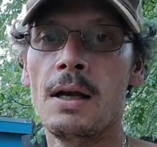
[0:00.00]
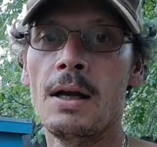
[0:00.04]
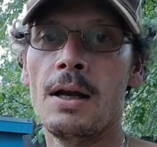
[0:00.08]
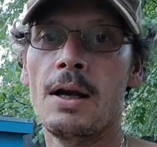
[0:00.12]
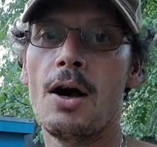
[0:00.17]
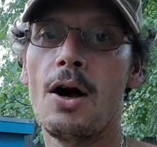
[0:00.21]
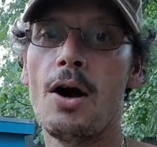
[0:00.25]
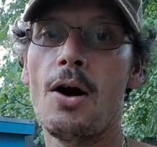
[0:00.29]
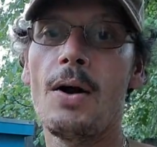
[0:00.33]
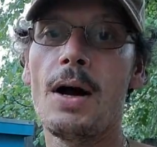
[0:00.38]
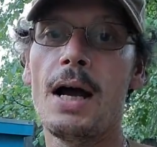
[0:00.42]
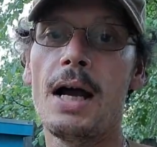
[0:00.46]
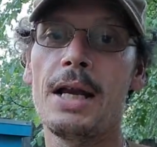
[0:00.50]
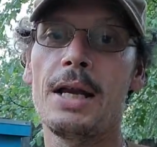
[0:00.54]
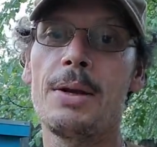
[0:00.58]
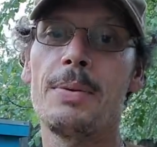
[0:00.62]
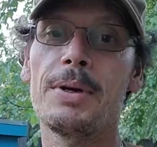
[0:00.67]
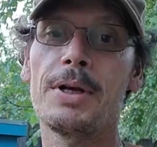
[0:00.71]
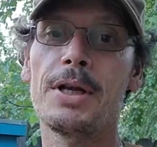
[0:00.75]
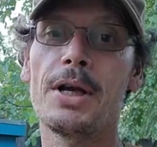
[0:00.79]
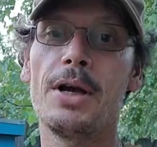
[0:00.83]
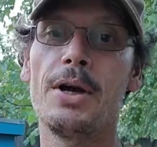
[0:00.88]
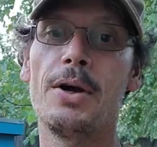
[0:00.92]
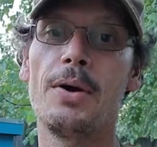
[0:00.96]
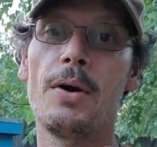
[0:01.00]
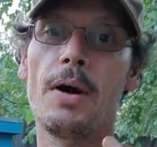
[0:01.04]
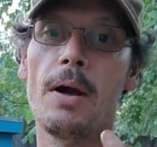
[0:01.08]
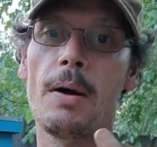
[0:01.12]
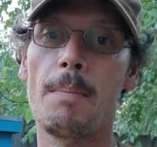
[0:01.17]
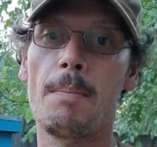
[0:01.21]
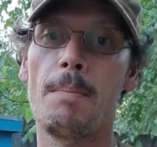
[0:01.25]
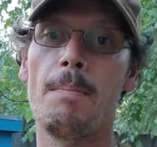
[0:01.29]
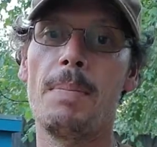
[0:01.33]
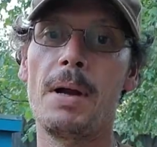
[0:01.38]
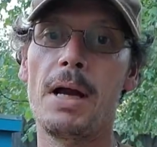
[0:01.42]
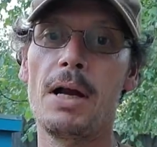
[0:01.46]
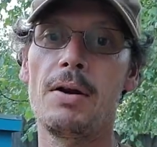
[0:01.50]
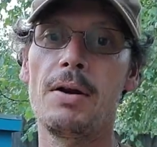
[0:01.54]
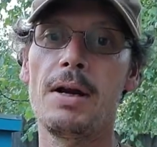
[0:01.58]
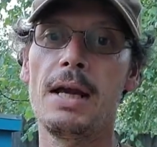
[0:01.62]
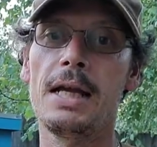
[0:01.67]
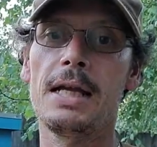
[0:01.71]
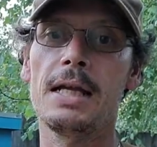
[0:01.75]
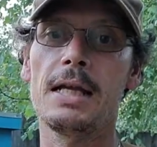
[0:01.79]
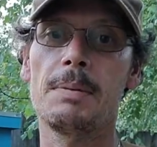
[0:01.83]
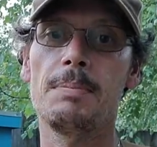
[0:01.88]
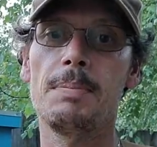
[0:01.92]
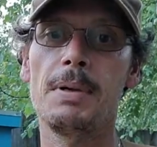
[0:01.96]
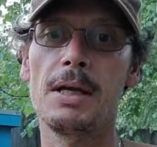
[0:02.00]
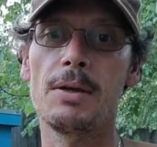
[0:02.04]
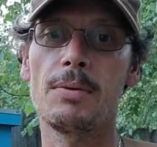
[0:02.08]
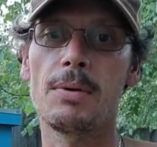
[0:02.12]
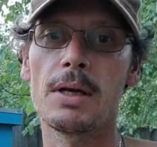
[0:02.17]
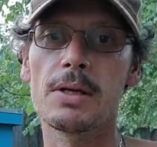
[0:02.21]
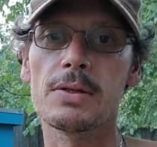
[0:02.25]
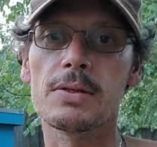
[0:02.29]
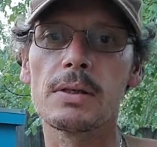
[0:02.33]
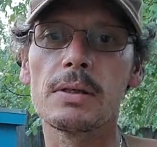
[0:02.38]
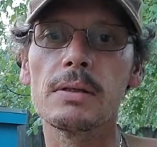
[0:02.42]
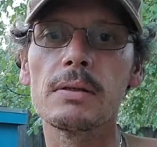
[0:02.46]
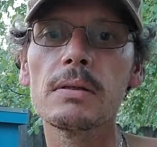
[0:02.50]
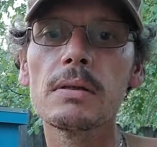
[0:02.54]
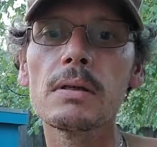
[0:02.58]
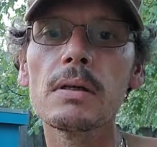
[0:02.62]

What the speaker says: All right, here we go. Bare naked bee wrestling.